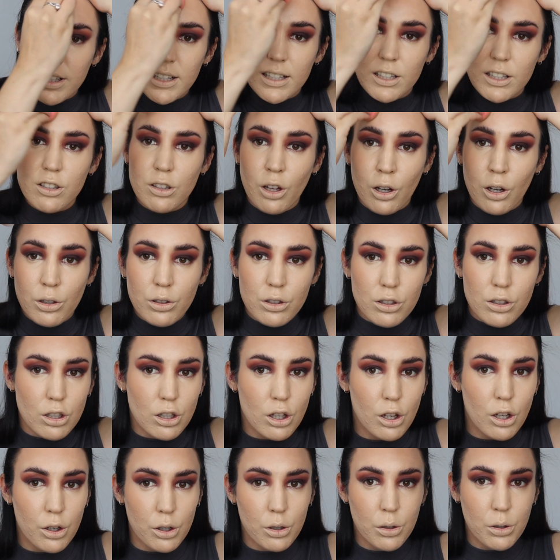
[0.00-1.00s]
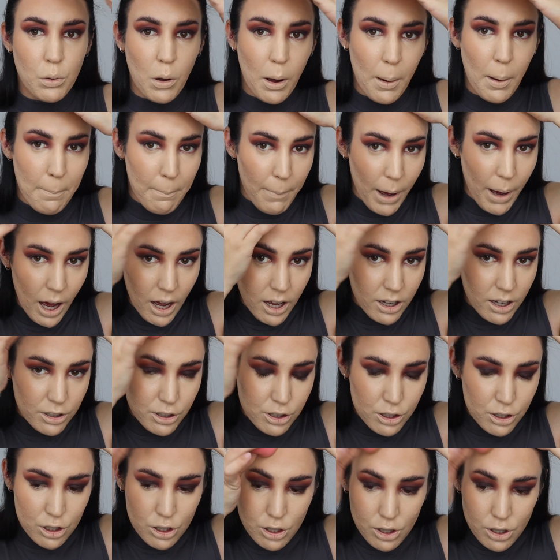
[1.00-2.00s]
It's not too
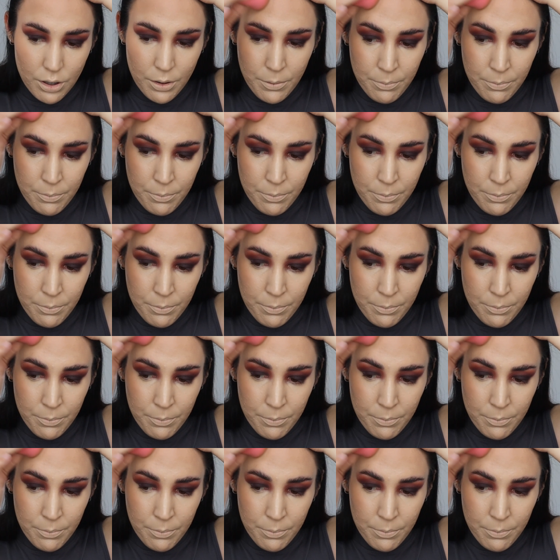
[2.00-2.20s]
much.